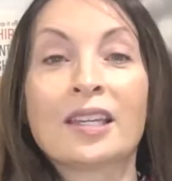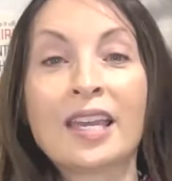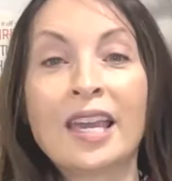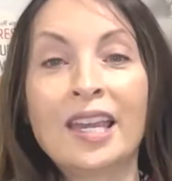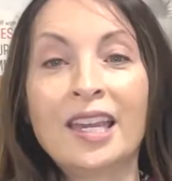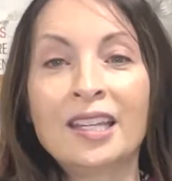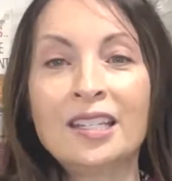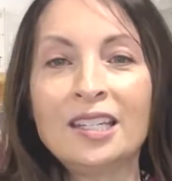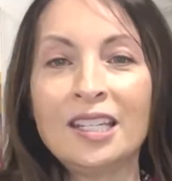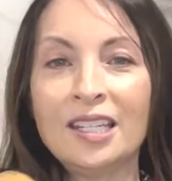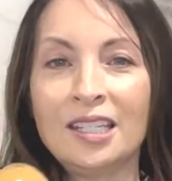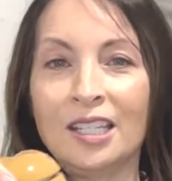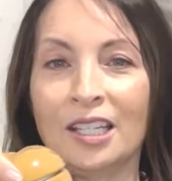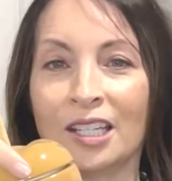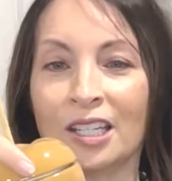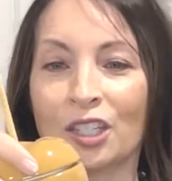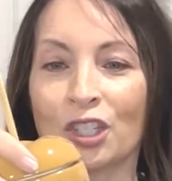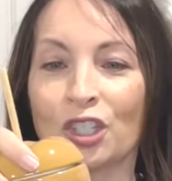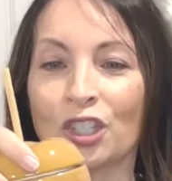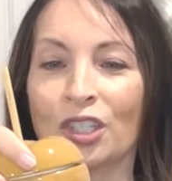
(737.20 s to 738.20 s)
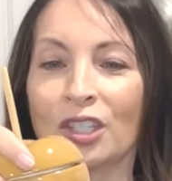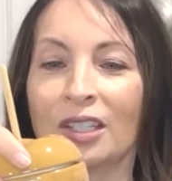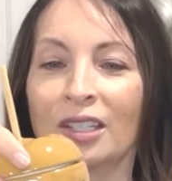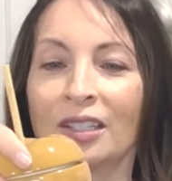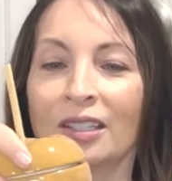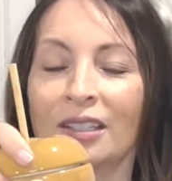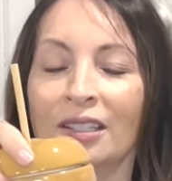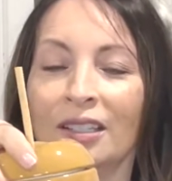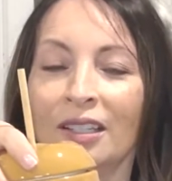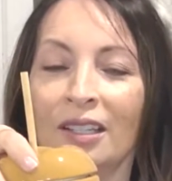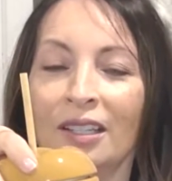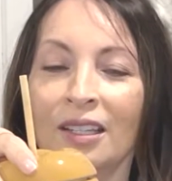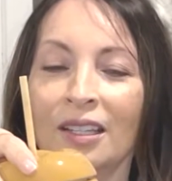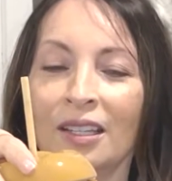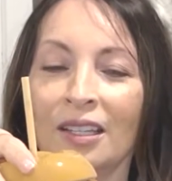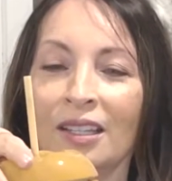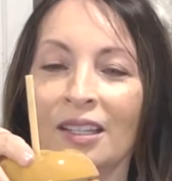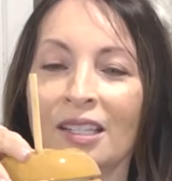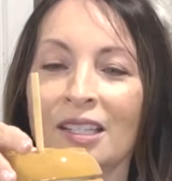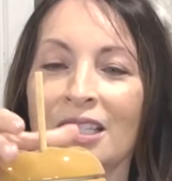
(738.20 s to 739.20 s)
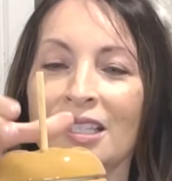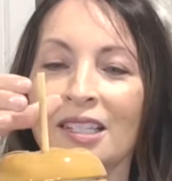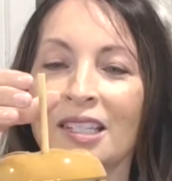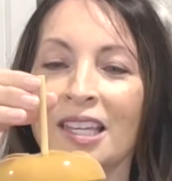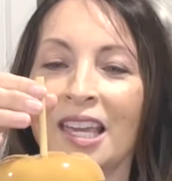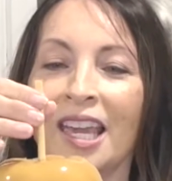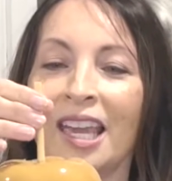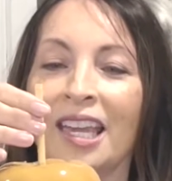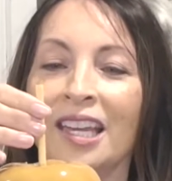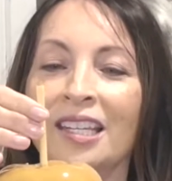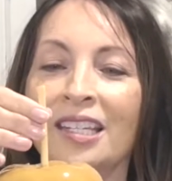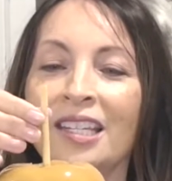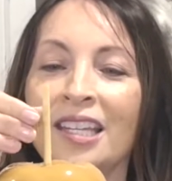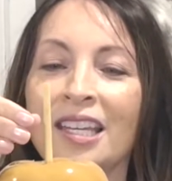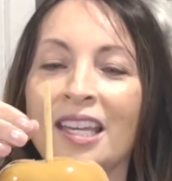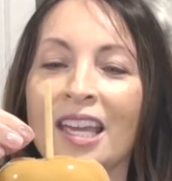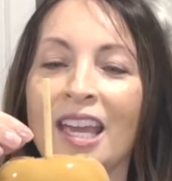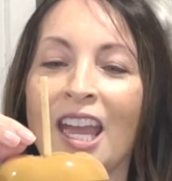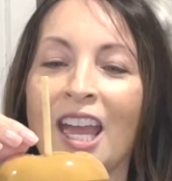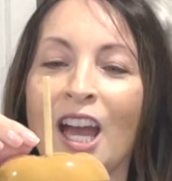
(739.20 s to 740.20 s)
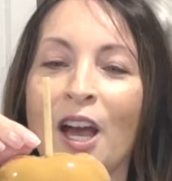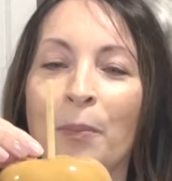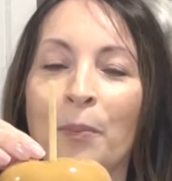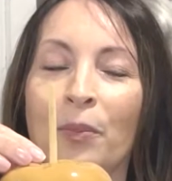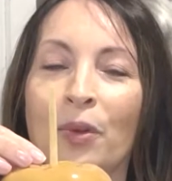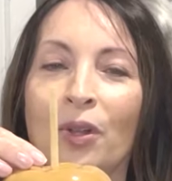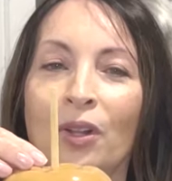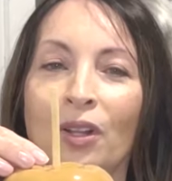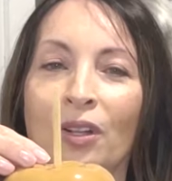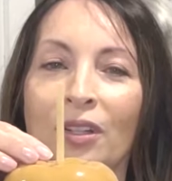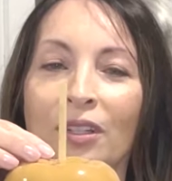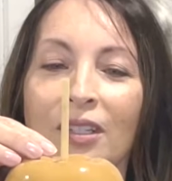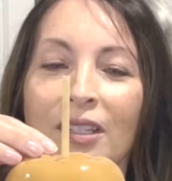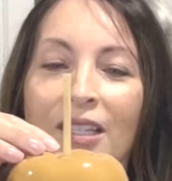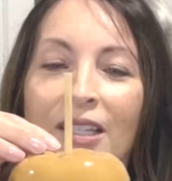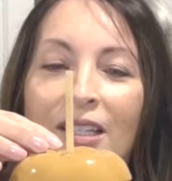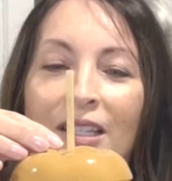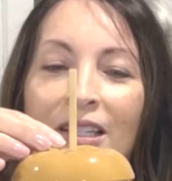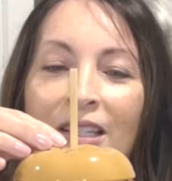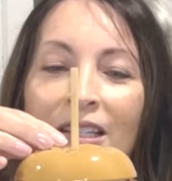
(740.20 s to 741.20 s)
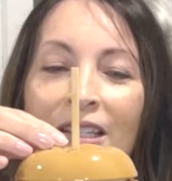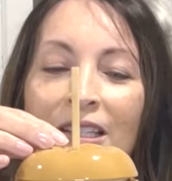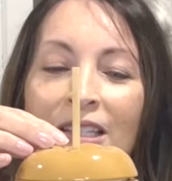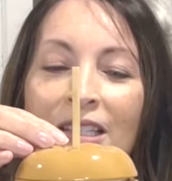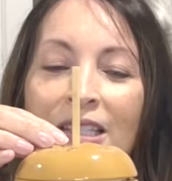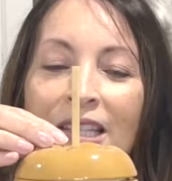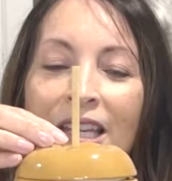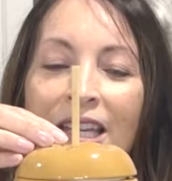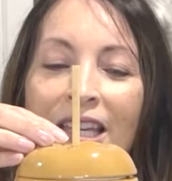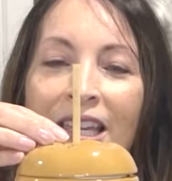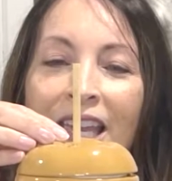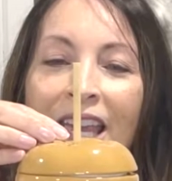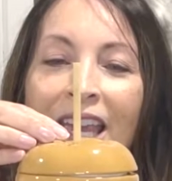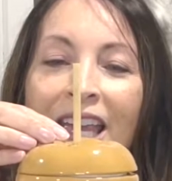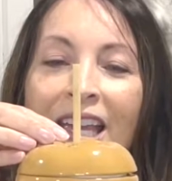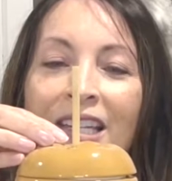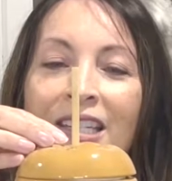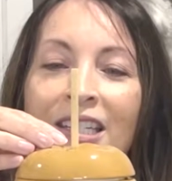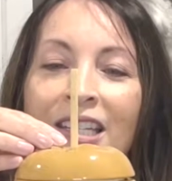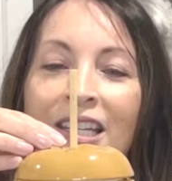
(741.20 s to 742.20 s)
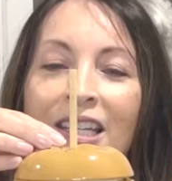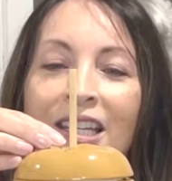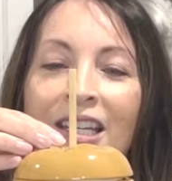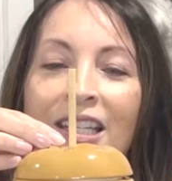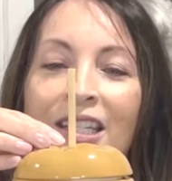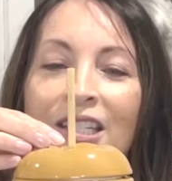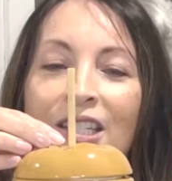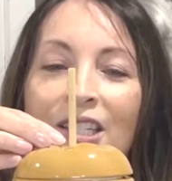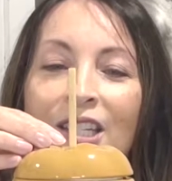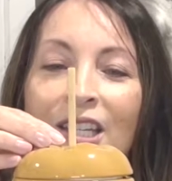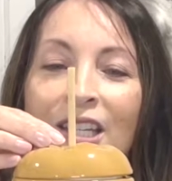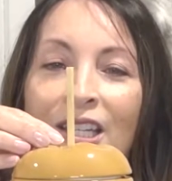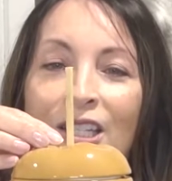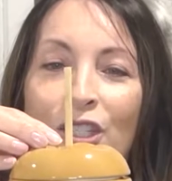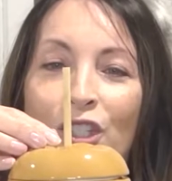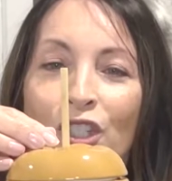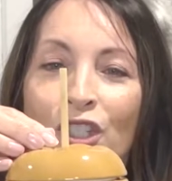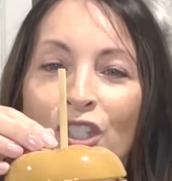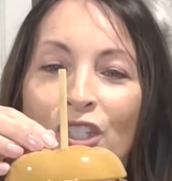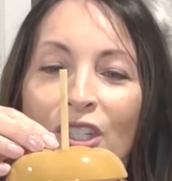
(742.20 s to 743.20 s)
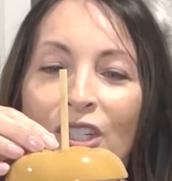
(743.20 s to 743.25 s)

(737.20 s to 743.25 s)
candy dish? This candy apple is a candy dish.